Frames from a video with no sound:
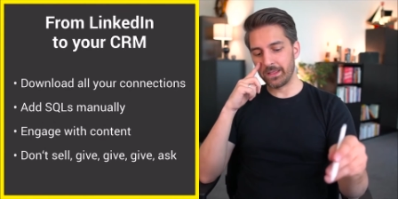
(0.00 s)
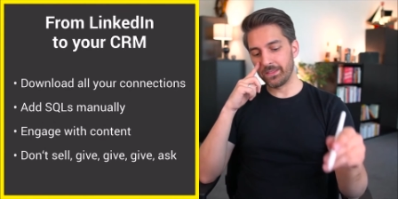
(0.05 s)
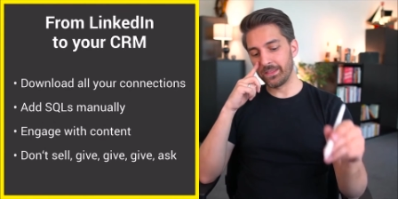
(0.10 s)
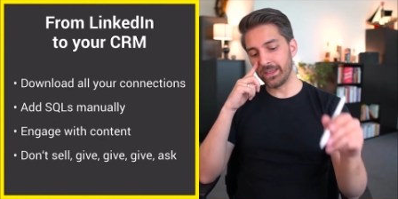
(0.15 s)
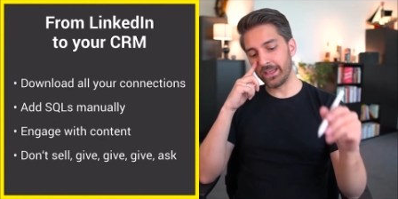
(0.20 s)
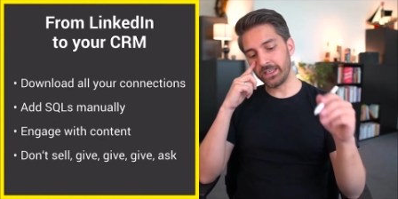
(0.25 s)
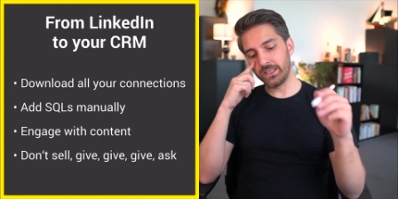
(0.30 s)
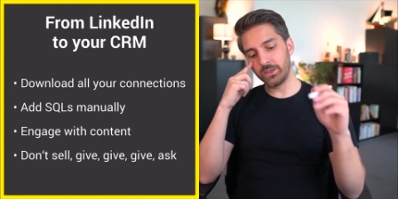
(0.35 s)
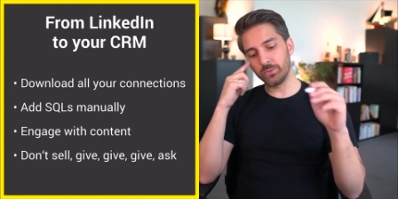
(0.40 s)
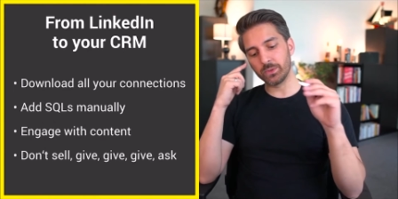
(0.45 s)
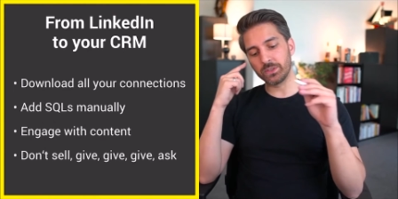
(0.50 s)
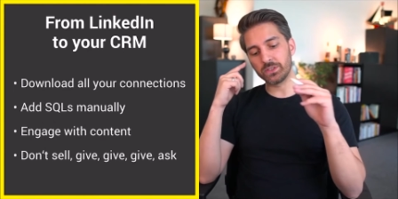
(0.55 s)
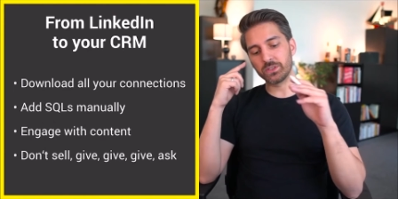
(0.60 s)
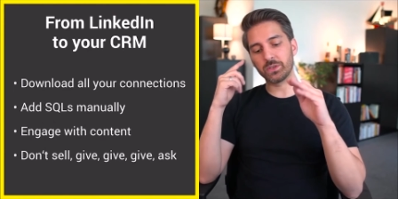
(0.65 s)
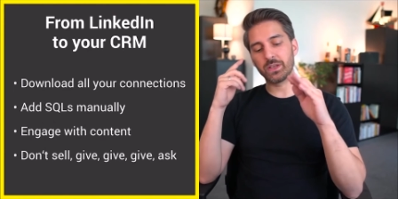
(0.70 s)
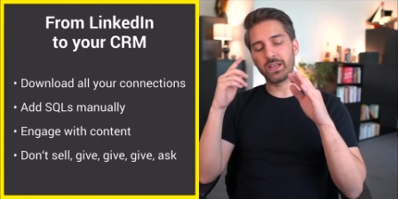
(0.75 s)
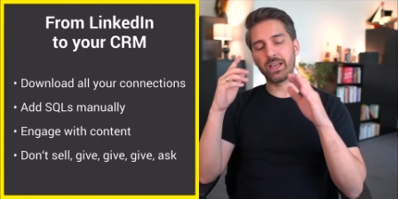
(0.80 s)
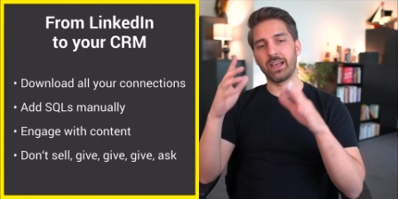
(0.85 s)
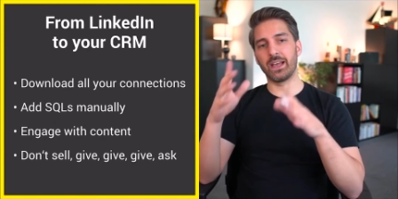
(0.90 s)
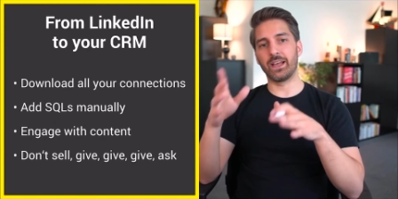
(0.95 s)
Then you want to
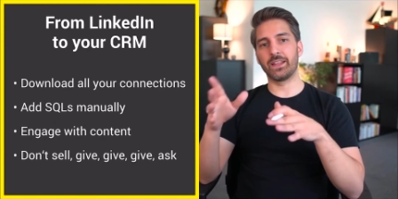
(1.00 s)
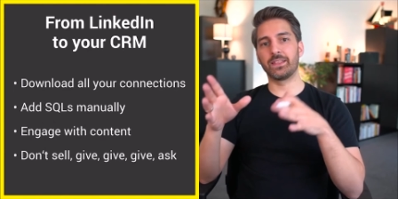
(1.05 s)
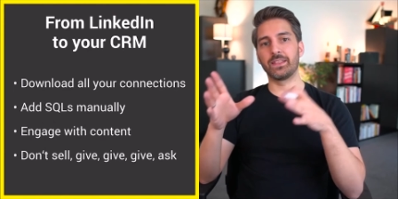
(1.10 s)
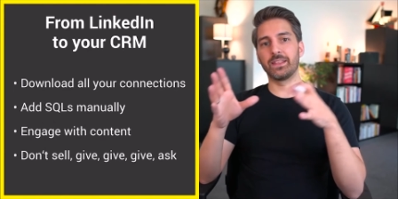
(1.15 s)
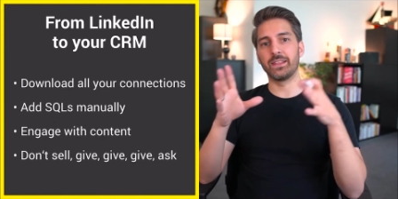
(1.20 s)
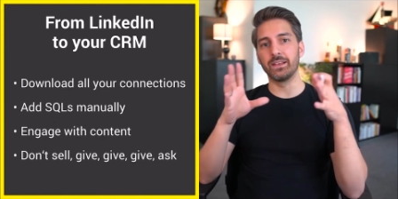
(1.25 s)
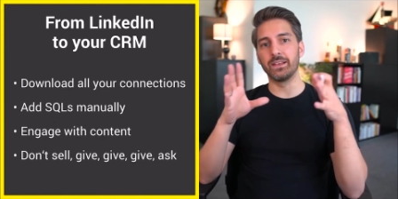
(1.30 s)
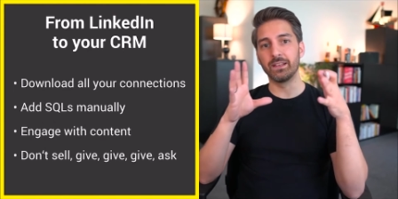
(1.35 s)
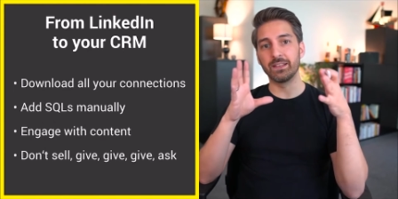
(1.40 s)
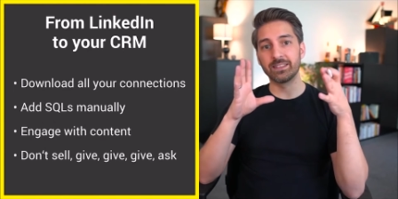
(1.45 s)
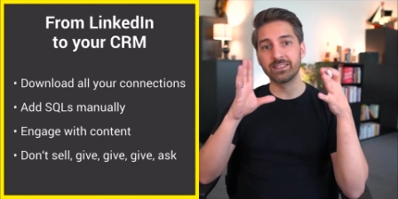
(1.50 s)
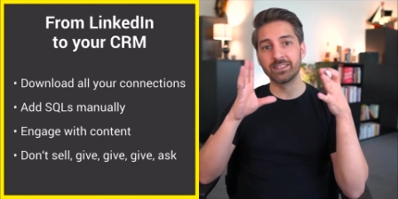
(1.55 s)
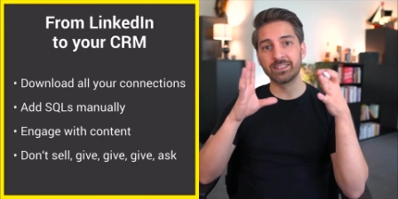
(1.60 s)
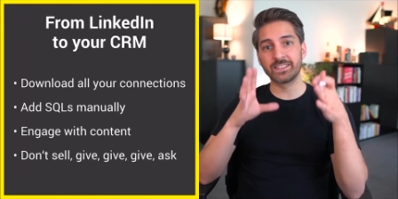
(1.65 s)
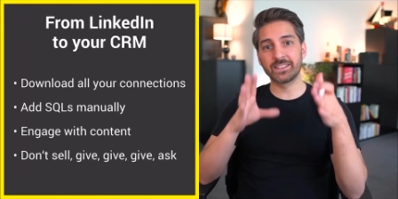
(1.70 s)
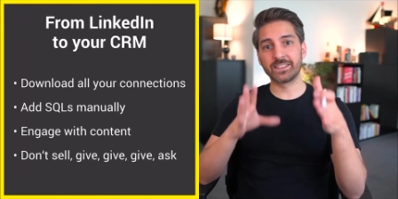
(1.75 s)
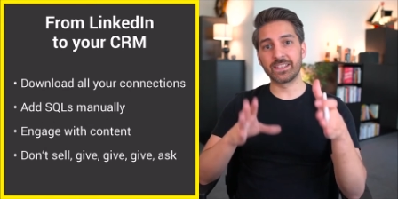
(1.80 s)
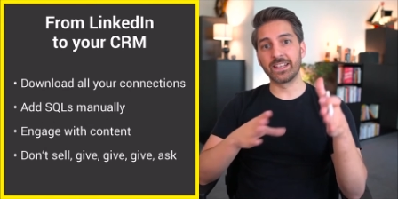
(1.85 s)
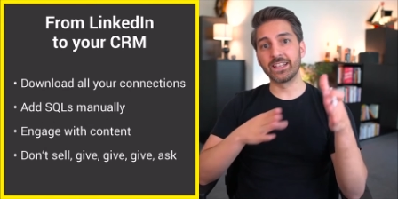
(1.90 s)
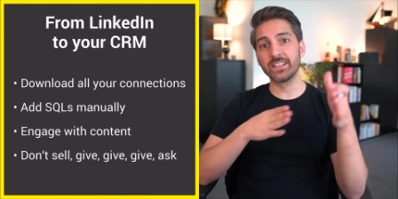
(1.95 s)
add the
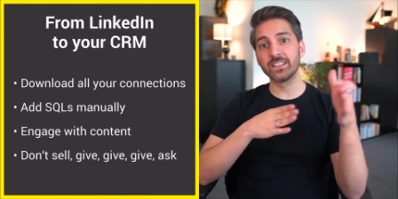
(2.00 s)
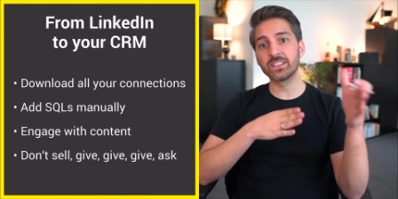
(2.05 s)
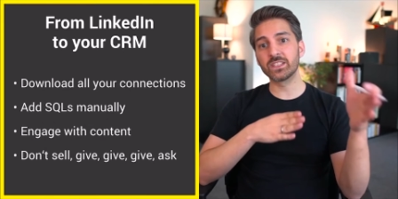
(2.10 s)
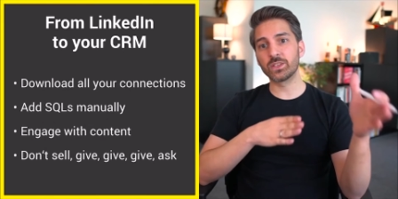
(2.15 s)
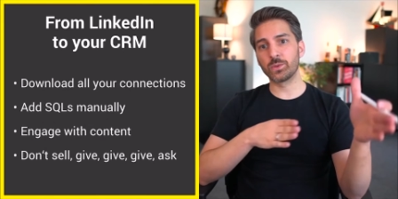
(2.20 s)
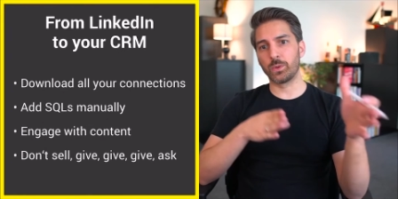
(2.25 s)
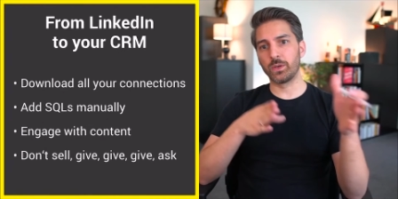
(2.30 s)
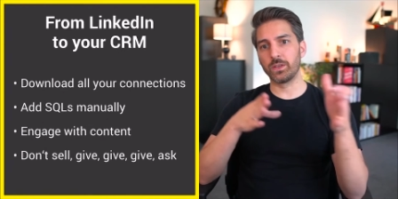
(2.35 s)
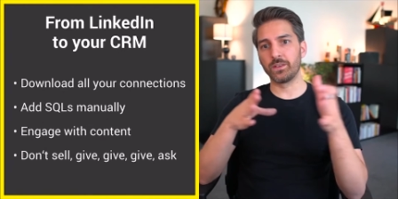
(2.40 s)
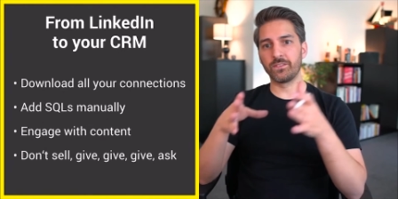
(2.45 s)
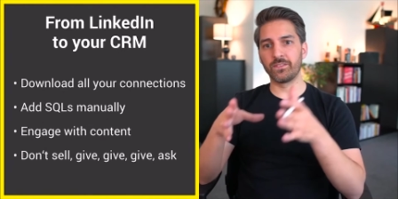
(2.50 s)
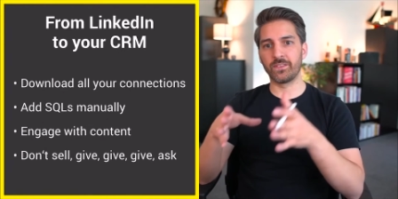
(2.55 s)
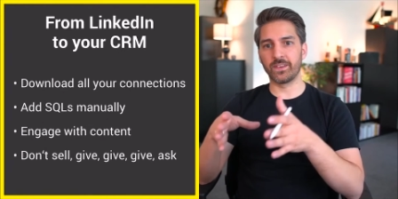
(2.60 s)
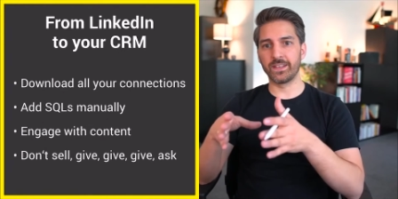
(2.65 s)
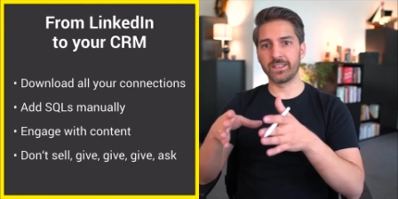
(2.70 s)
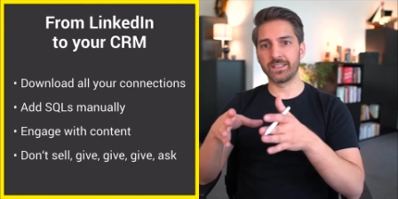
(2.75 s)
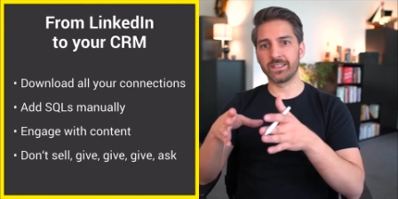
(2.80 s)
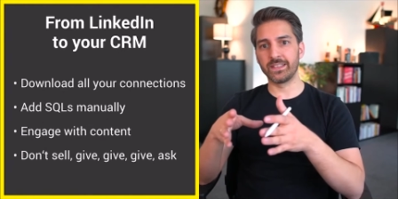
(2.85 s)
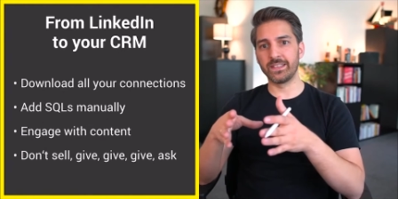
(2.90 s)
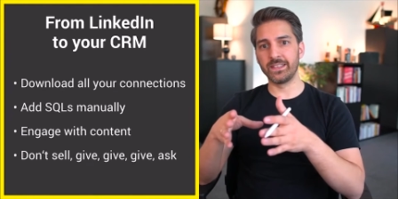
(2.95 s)
sales
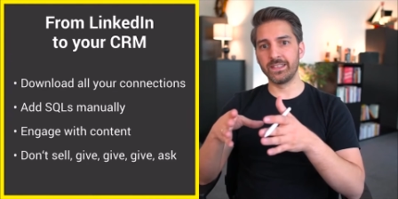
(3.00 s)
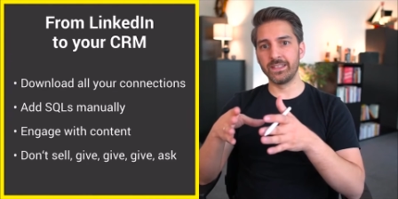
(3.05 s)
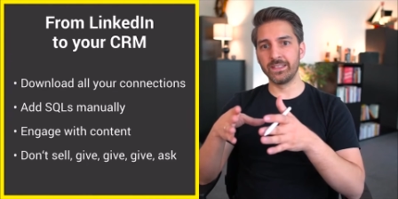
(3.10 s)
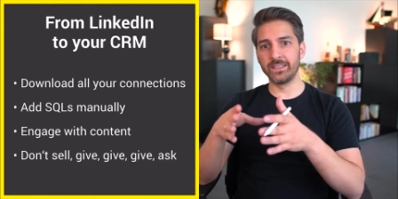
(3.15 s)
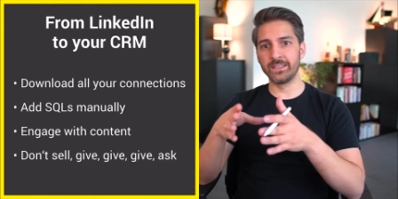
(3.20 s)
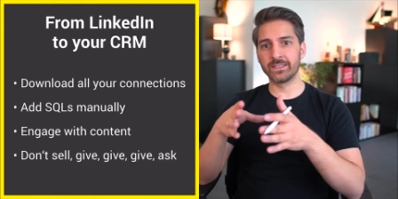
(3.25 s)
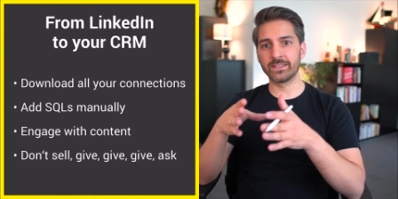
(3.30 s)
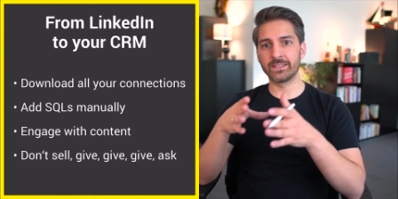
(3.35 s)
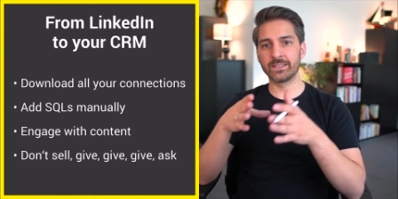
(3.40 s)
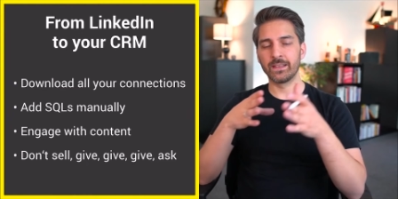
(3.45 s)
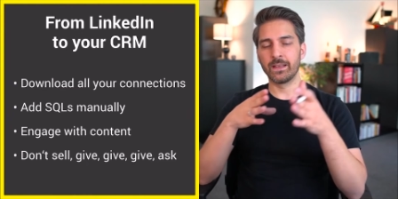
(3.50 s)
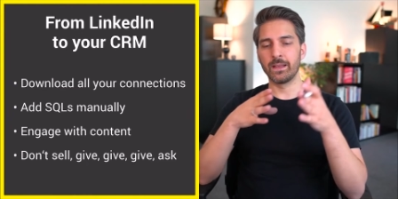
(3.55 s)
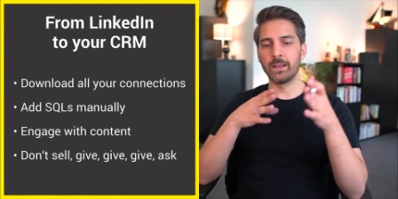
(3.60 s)
qualified leads